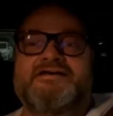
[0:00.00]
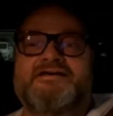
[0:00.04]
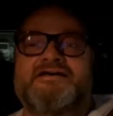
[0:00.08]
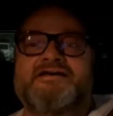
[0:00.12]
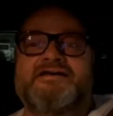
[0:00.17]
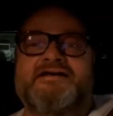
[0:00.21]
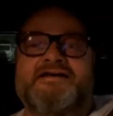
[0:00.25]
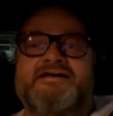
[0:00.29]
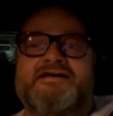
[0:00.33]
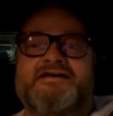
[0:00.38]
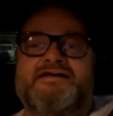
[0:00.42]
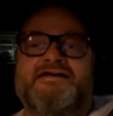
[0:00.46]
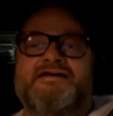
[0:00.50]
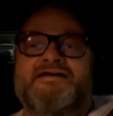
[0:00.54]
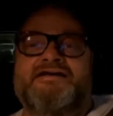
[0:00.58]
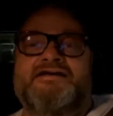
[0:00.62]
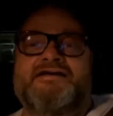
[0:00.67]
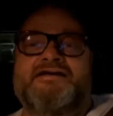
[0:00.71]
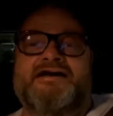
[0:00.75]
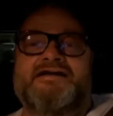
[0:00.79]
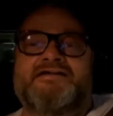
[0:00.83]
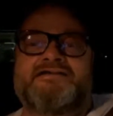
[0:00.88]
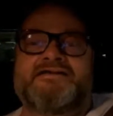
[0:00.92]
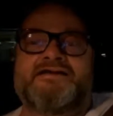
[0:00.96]
He
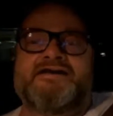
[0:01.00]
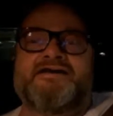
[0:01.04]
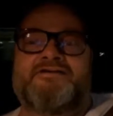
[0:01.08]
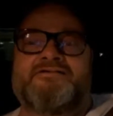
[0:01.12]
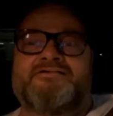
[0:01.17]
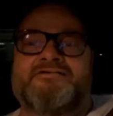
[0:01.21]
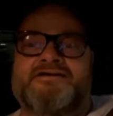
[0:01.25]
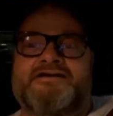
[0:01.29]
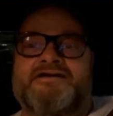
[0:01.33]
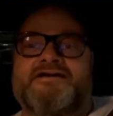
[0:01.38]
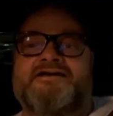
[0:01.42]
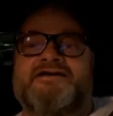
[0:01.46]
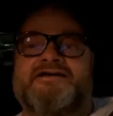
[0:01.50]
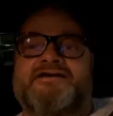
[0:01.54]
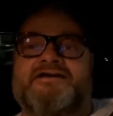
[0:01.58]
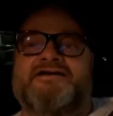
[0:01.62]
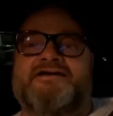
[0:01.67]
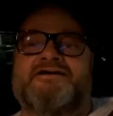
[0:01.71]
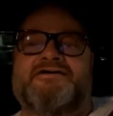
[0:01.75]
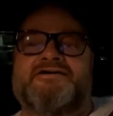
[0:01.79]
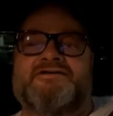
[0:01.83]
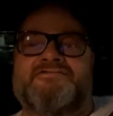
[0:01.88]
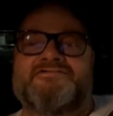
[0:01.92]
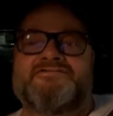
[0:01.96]
got the only
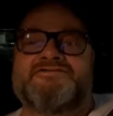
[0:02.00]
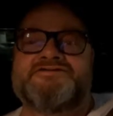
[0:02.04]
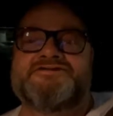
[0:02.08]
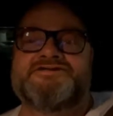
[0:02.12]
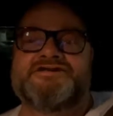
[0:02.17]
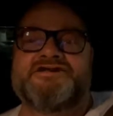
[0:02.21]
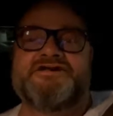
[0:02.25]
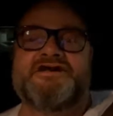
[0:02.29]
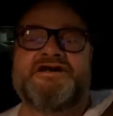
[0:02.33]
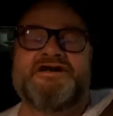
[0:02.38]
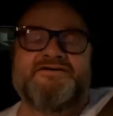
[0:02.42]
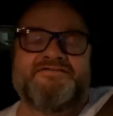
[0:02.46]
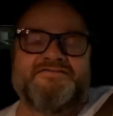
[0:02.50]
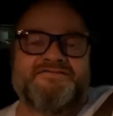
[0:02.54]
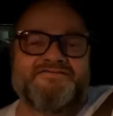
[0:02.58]
ego of a chef.